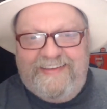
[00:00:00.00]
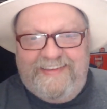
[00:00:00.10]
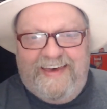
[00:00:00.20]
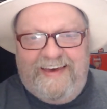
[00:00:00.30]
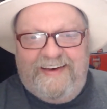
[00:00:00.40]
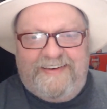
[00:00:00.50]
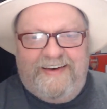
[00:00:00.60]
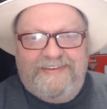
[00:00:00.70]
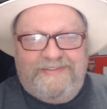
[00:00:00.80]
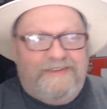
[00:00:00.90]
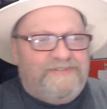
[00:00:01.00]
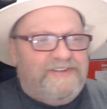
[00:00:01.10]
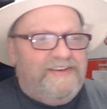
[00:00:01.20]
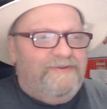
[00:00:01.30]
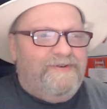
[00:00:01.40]
Yeah, okay,
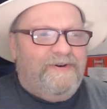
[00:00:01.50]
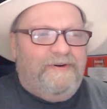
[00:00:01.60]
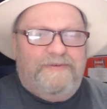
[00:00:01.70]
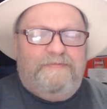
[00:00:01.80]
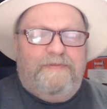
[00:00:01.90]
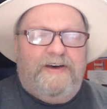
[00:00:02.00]
Dipsy, all copied,